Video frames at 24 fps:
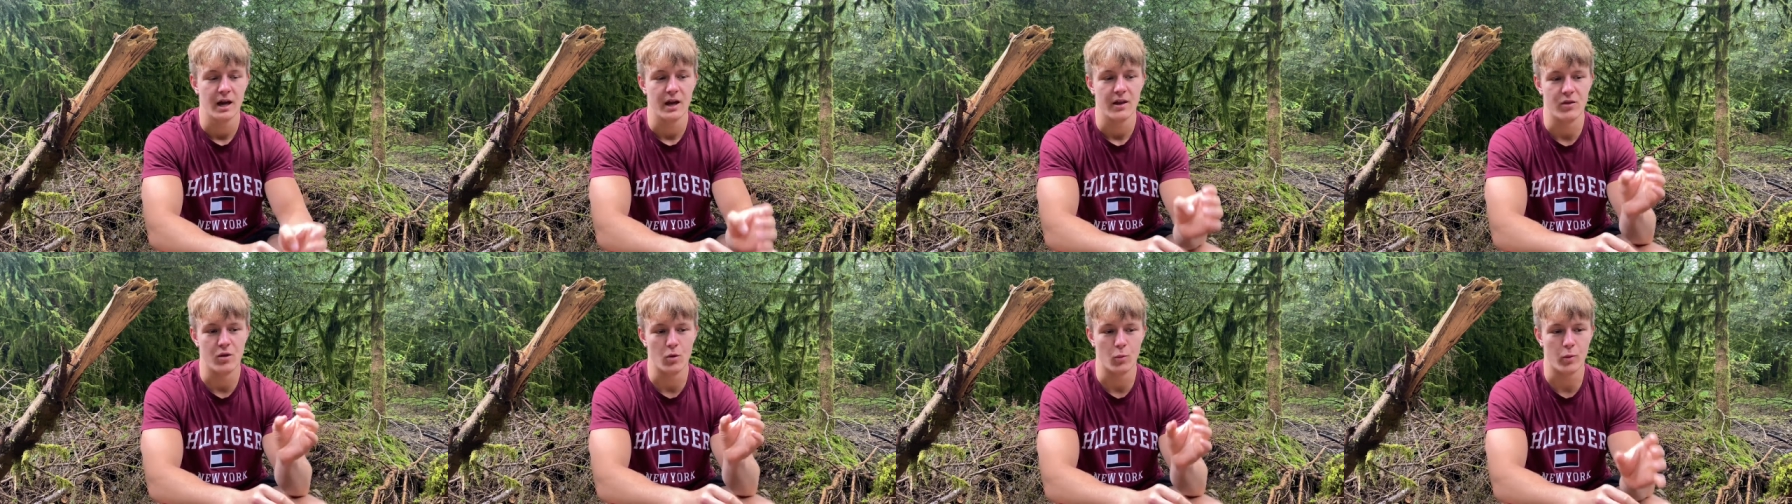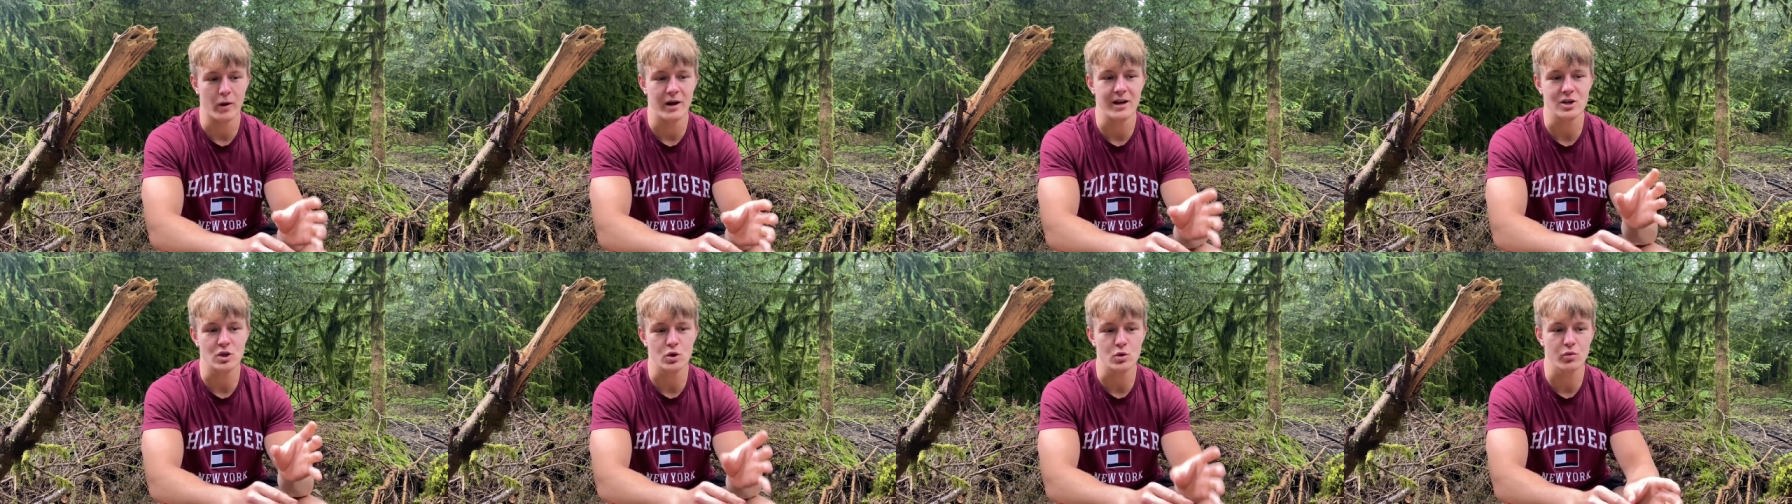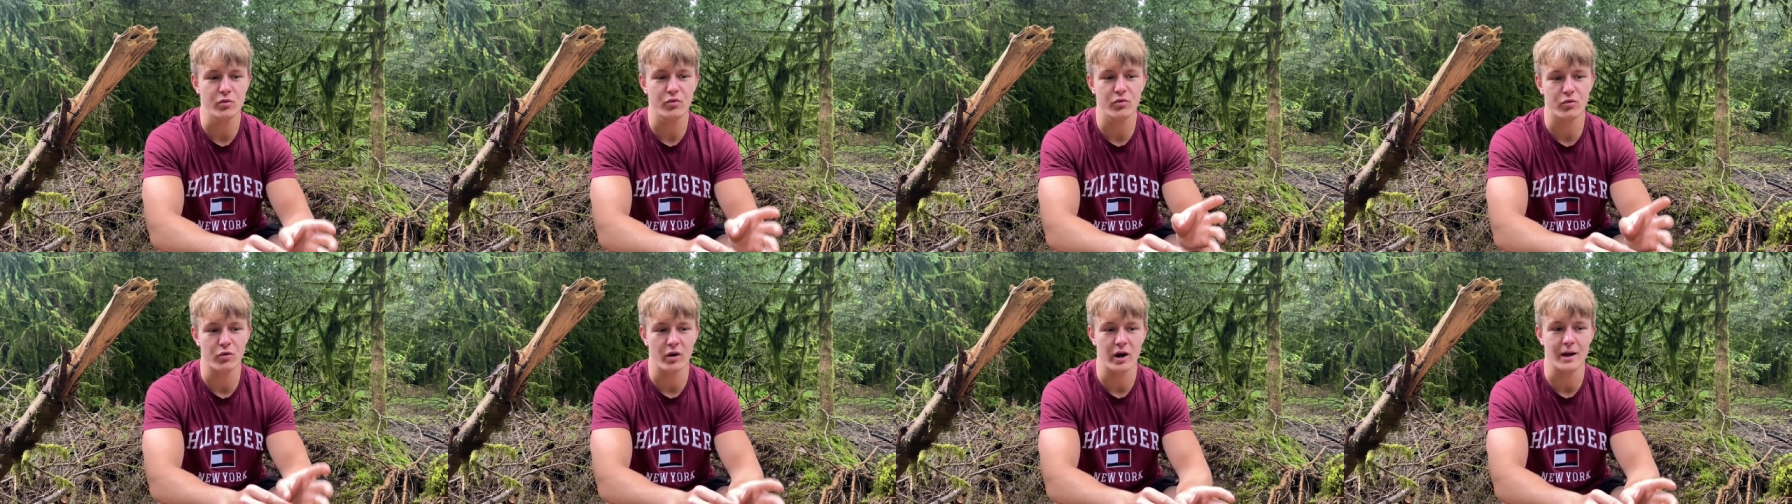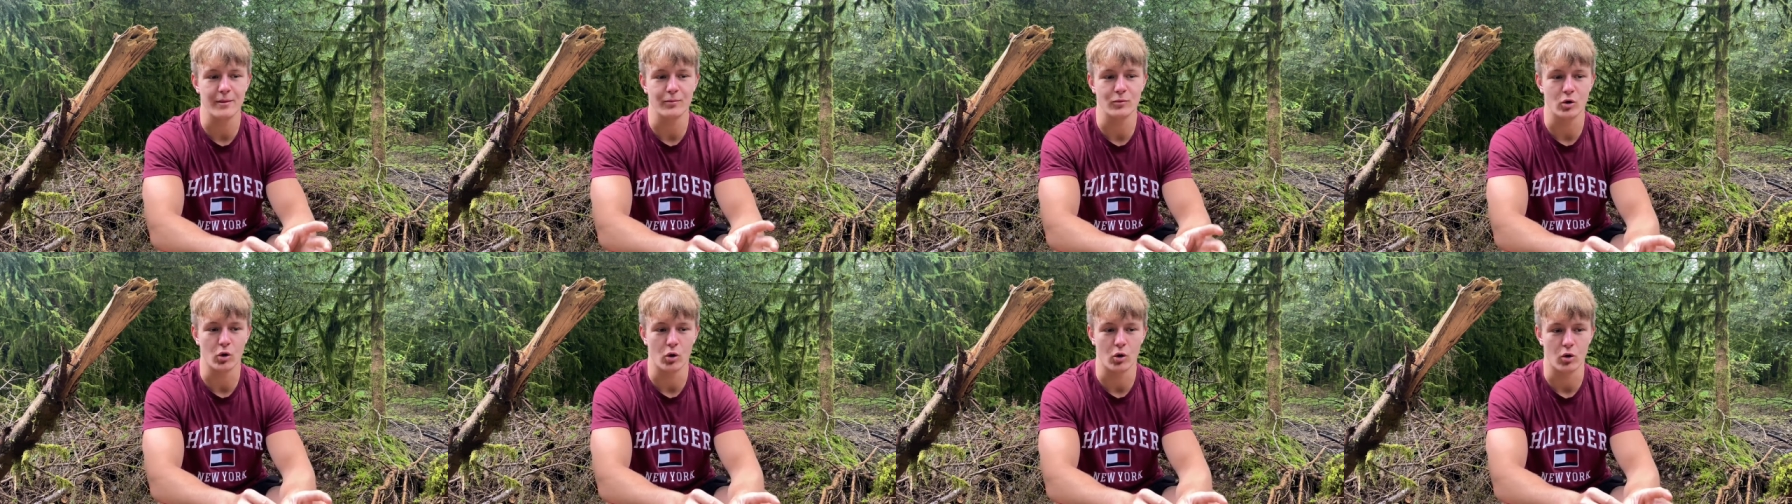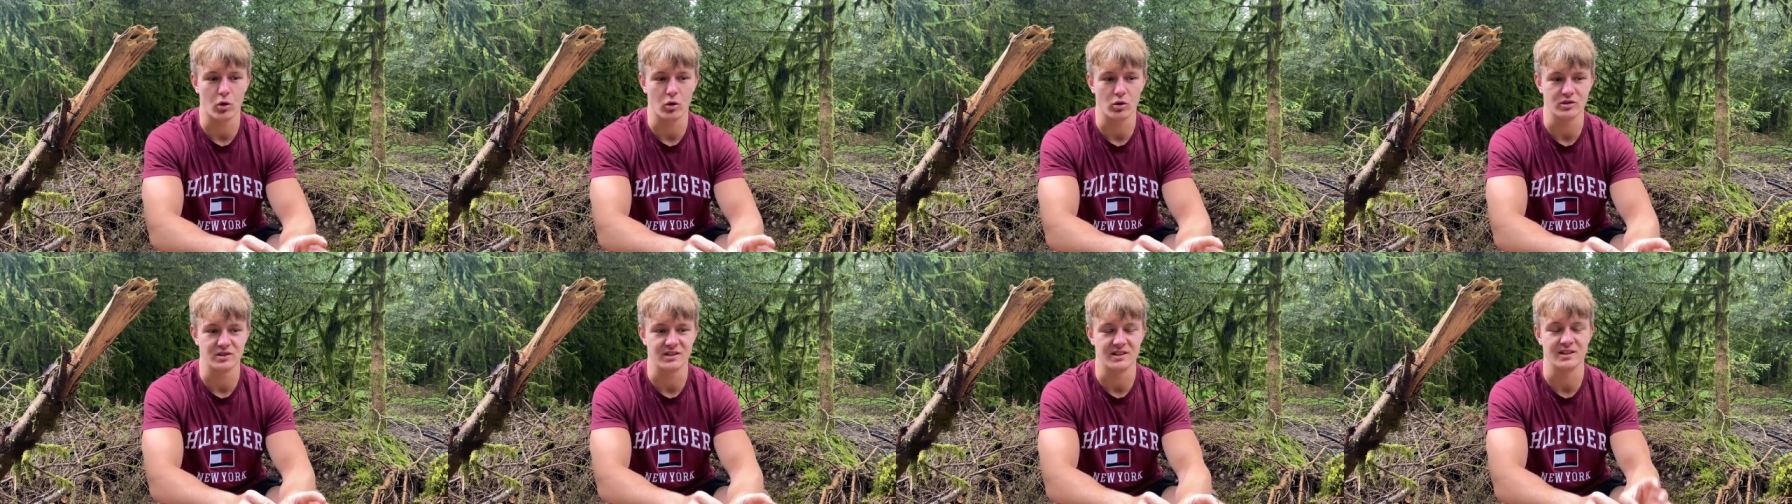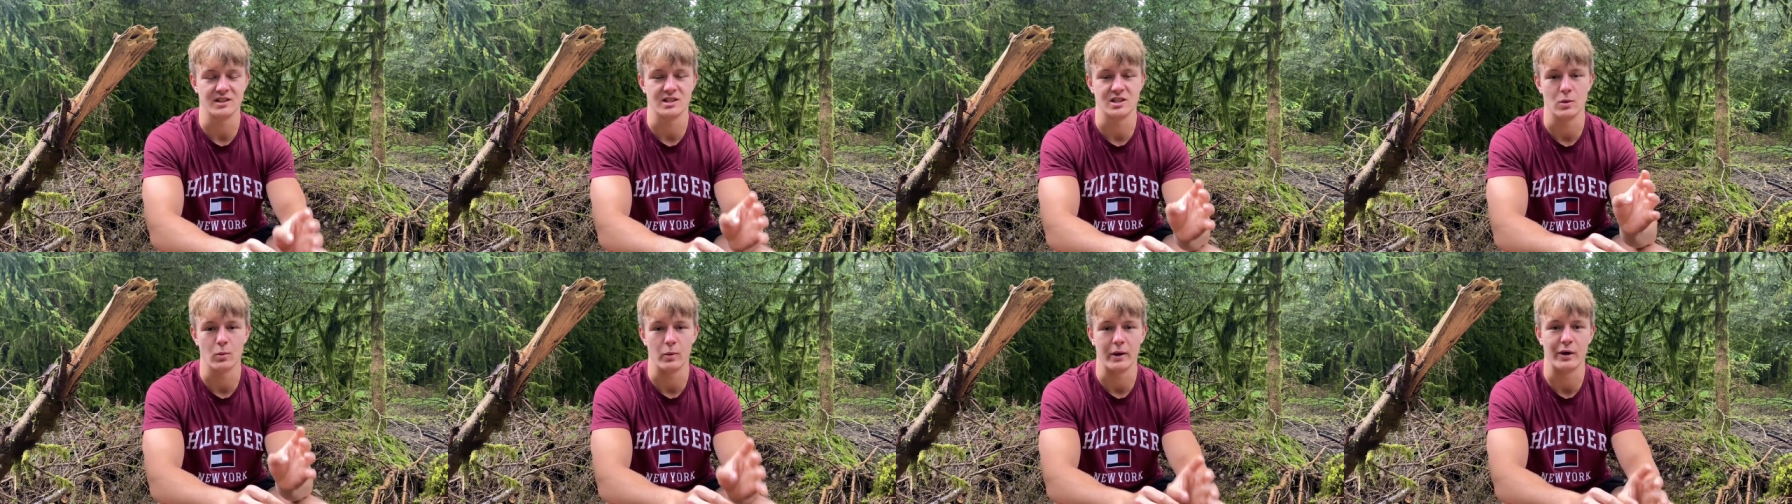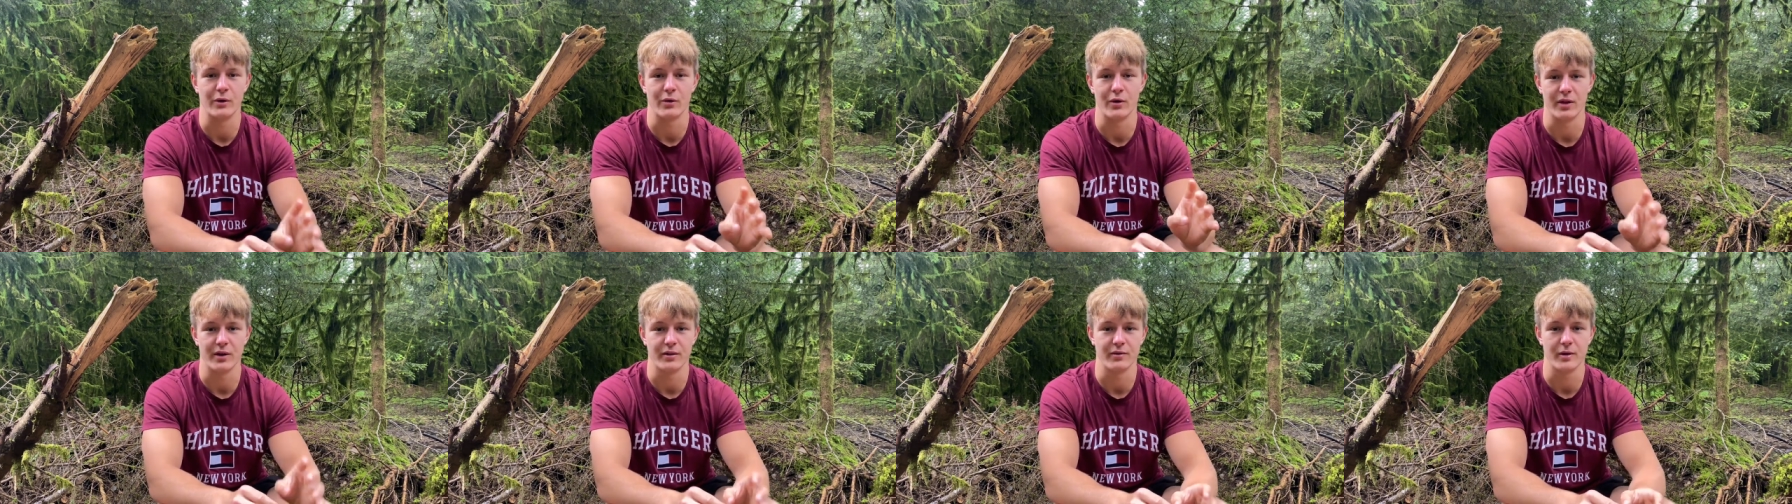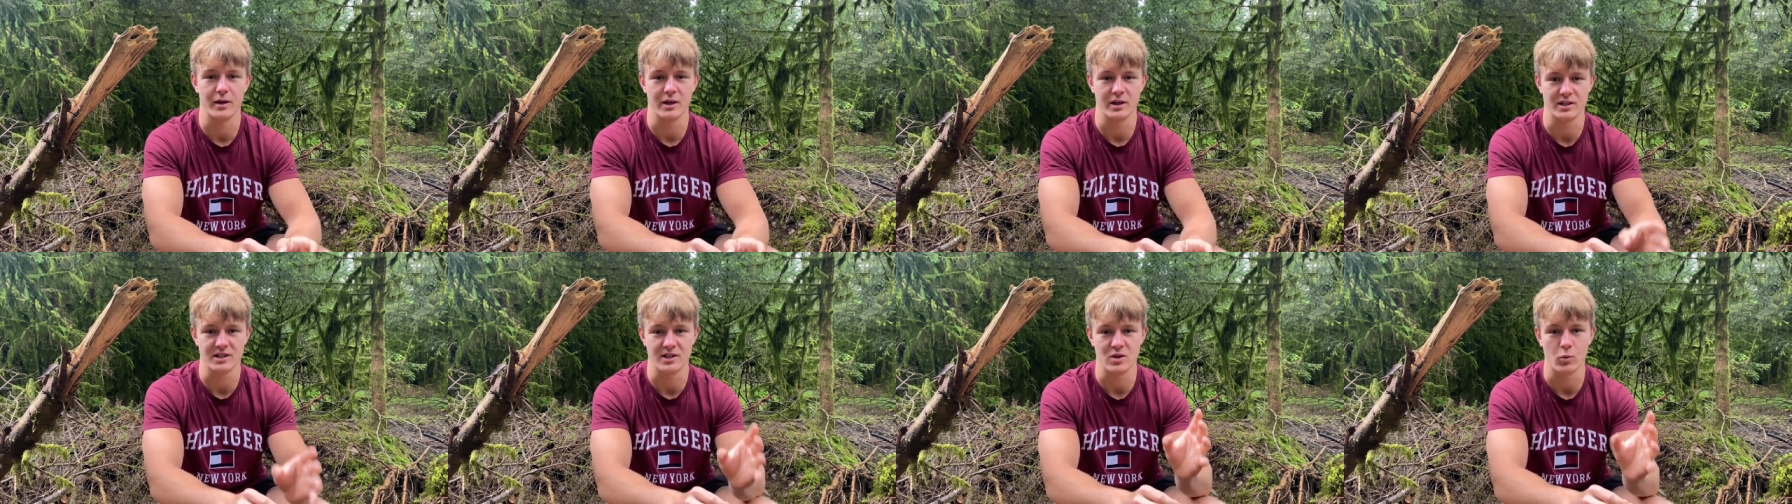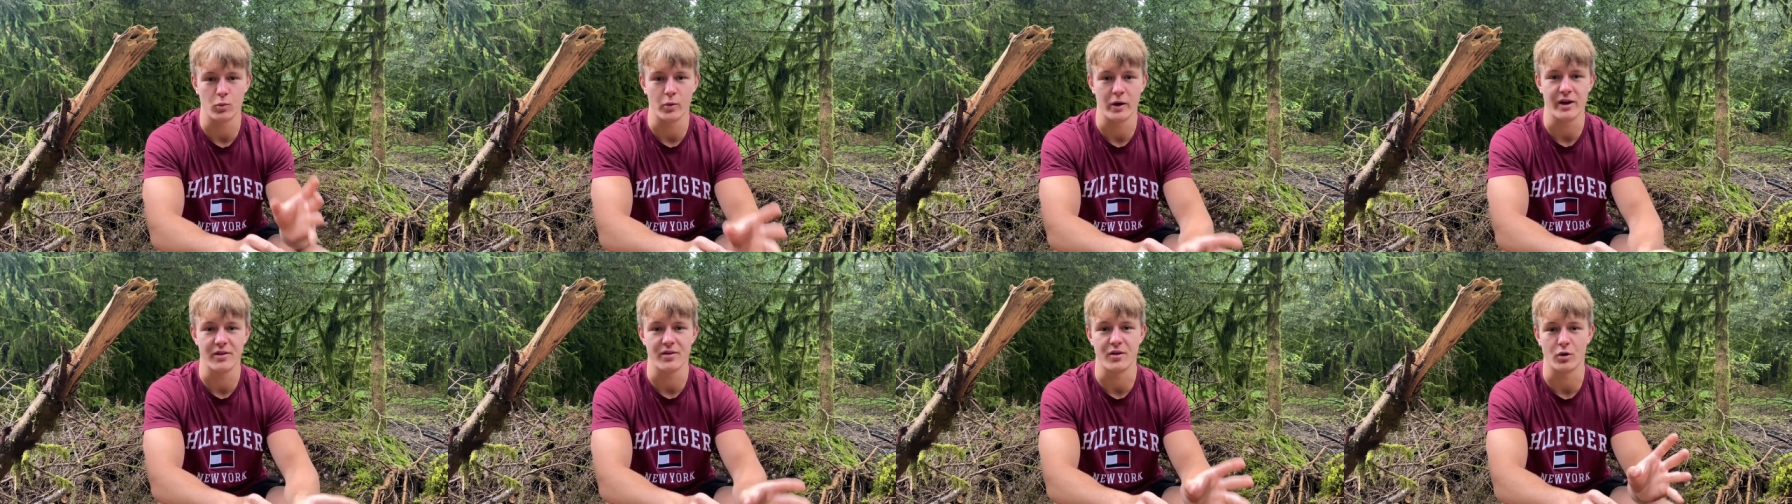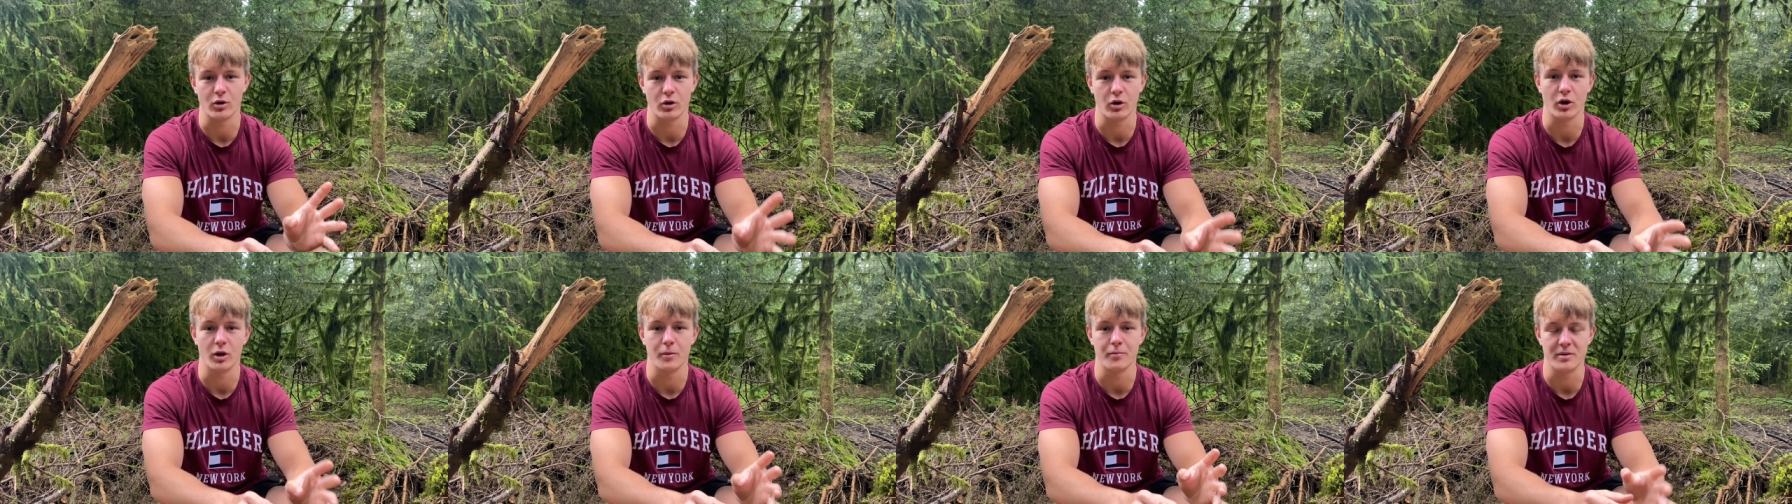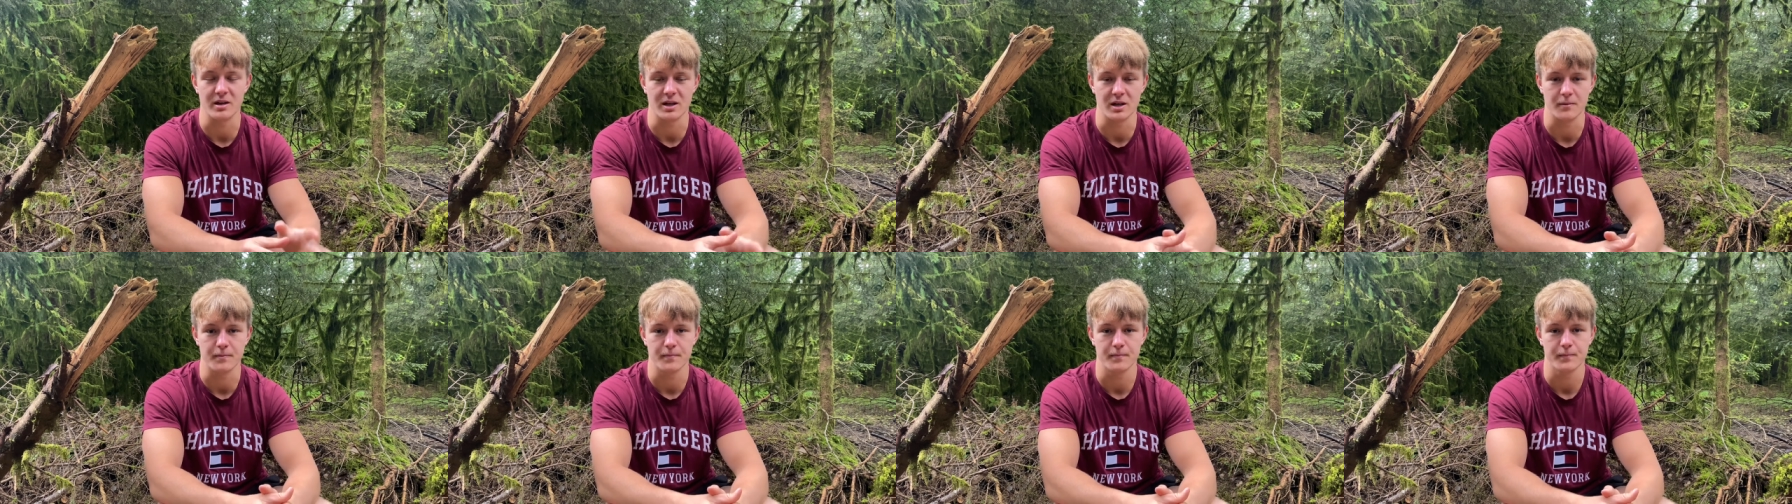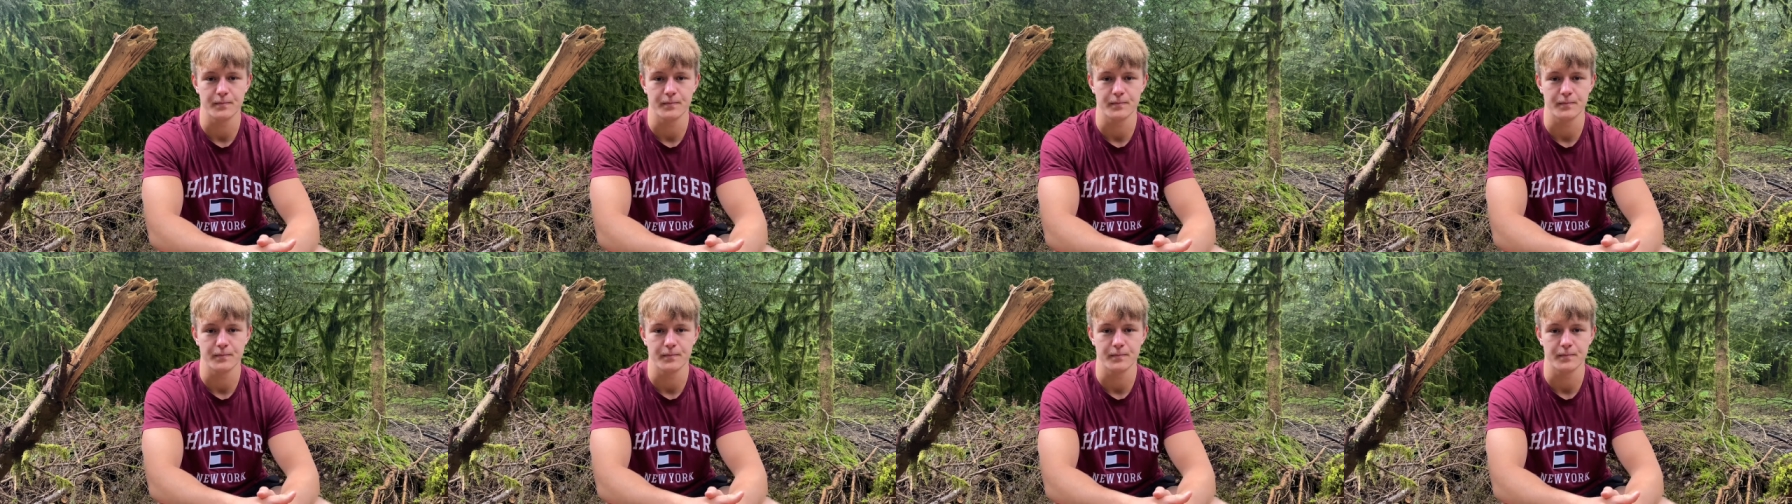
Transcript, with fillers: The way you frame girls is the way is the way they're going to be.